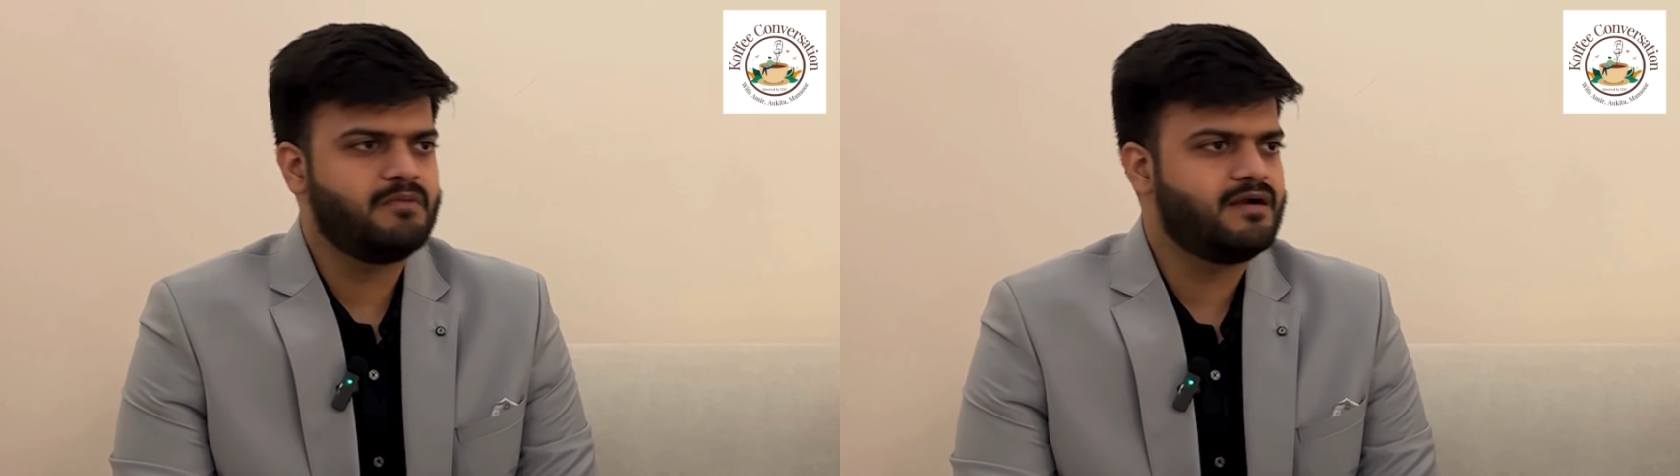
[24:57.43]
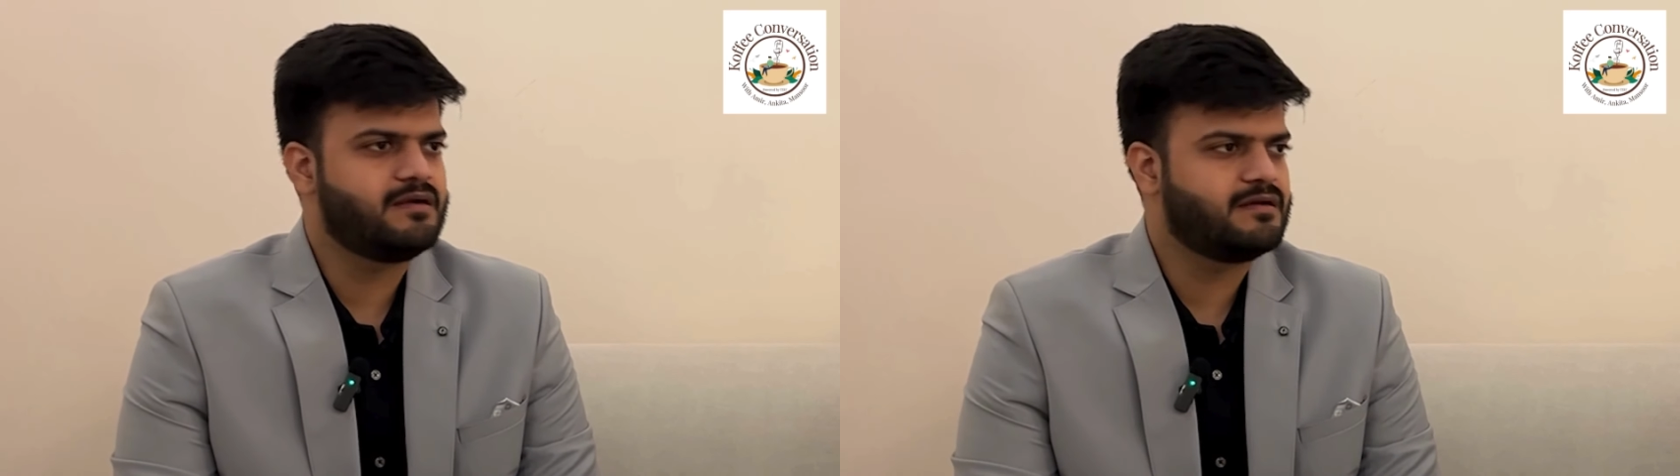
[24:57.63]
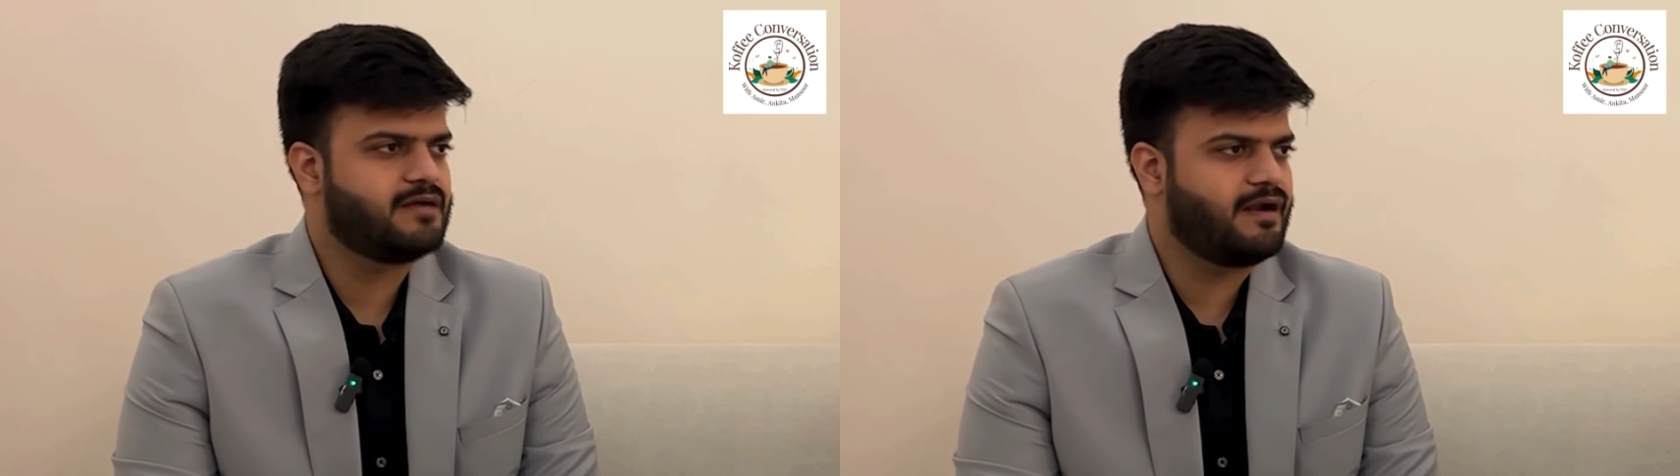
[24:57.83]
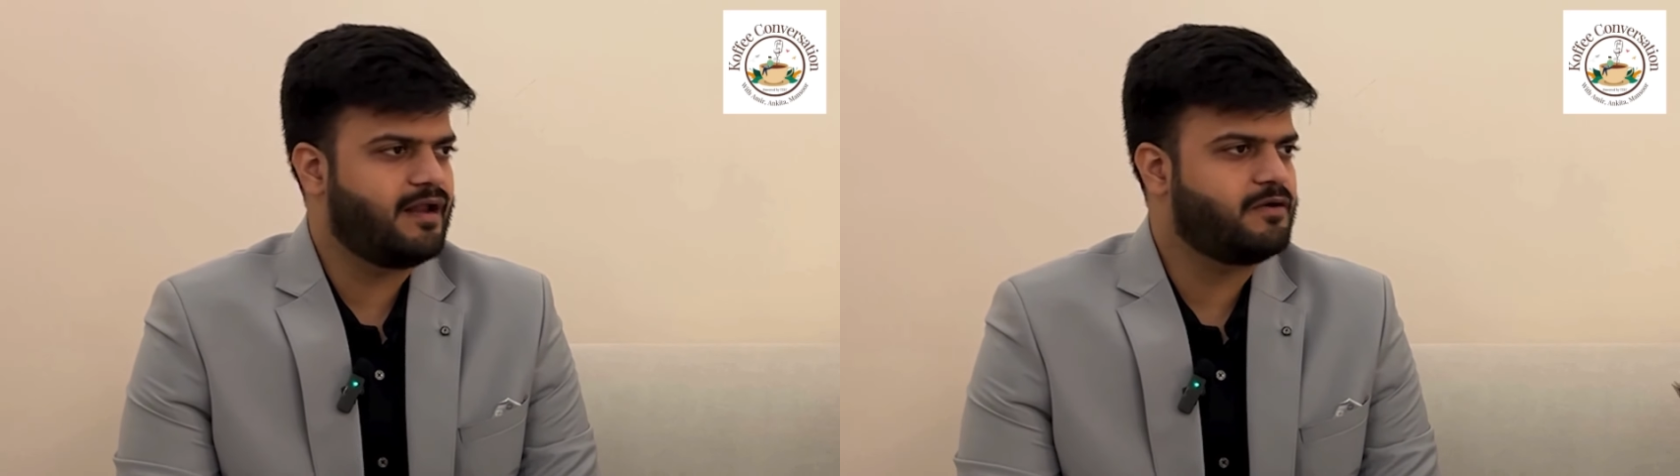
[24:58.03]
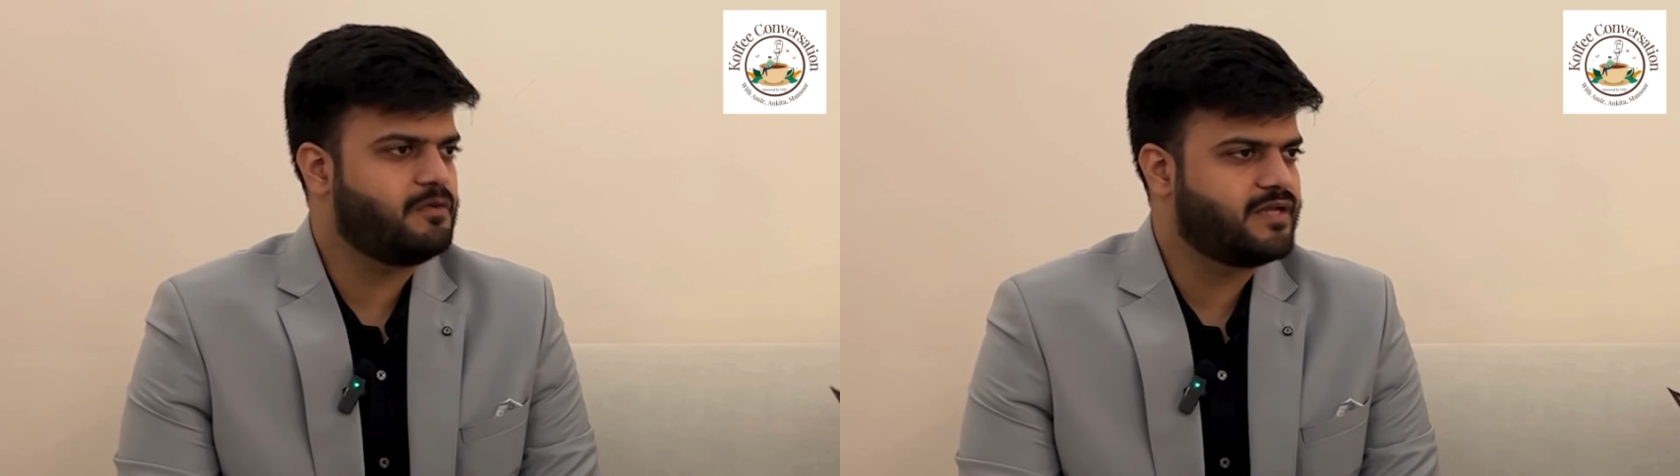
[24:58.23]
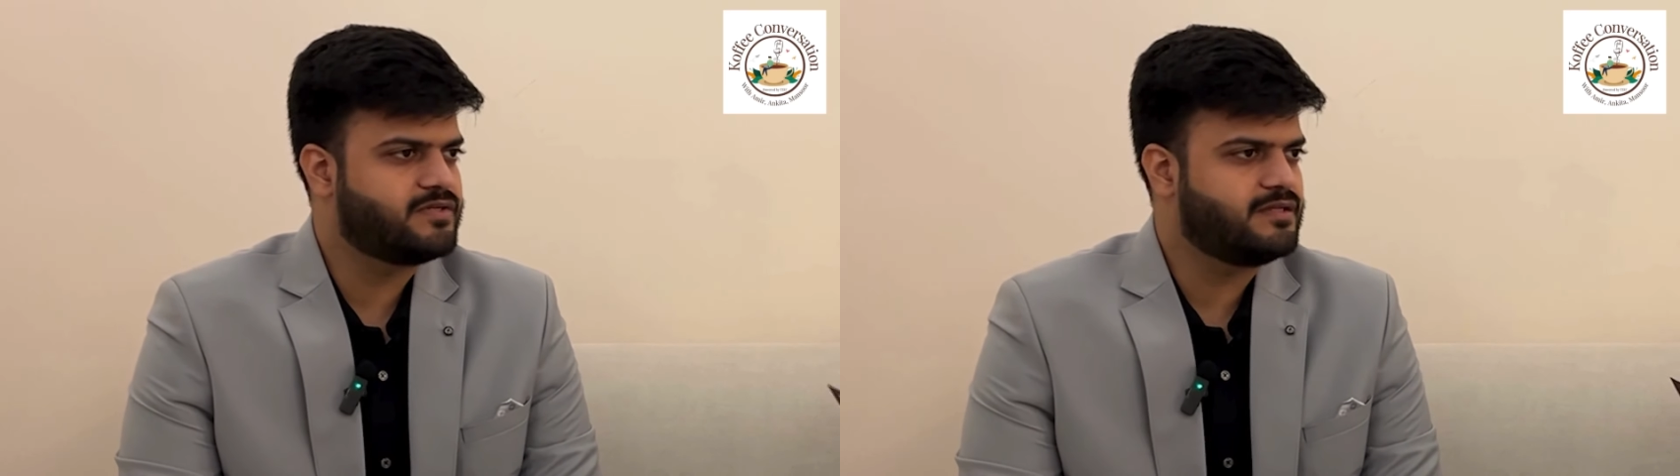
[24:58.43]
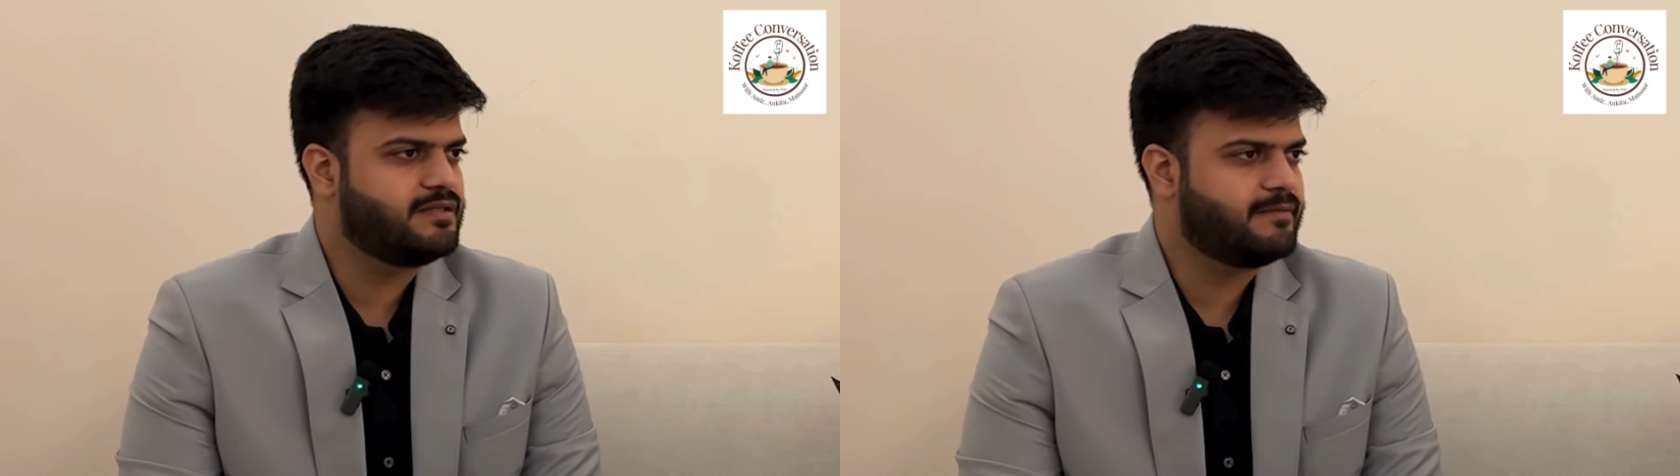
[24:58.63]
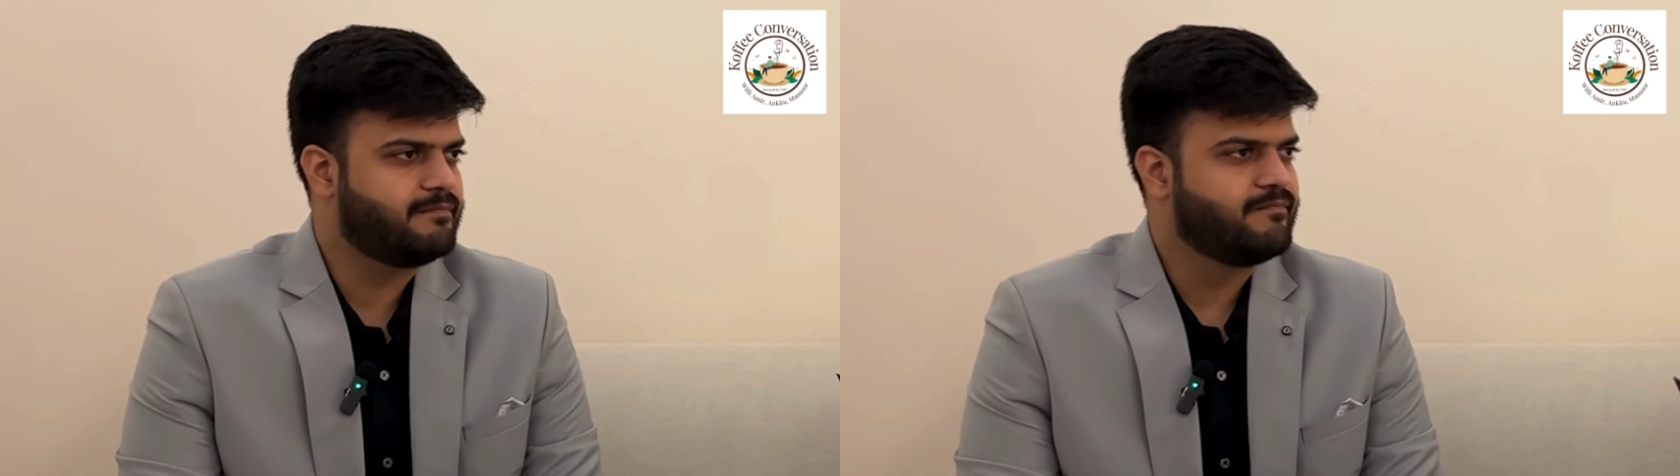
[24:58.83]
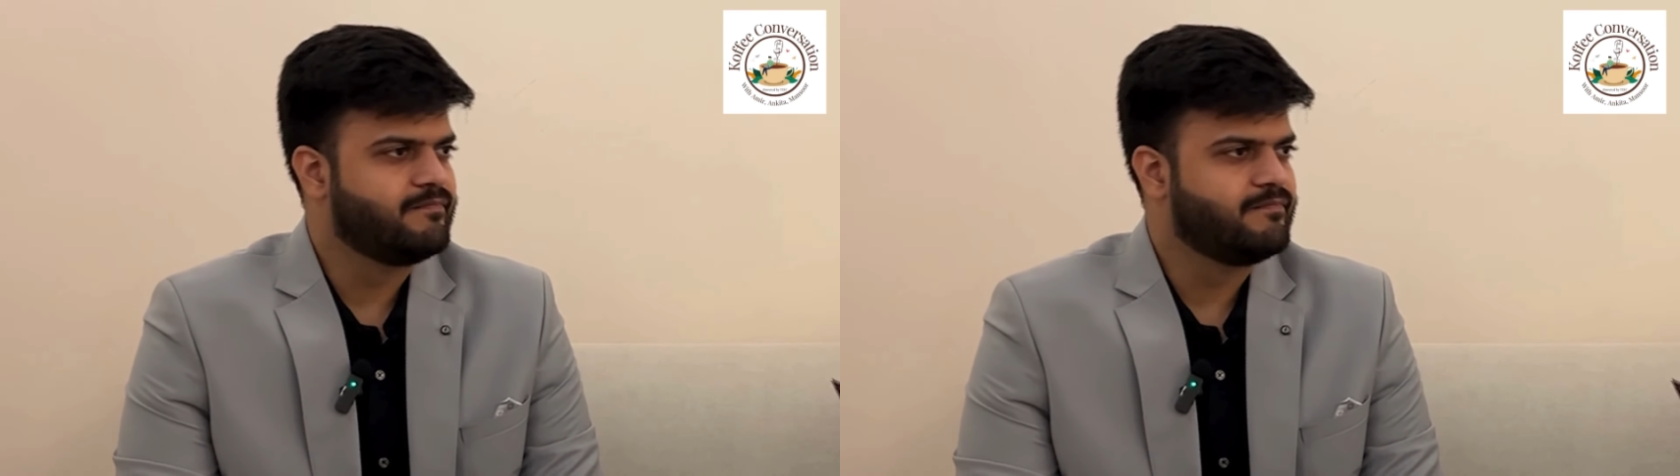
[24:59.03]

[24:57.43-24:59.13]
but I'd like to mention them.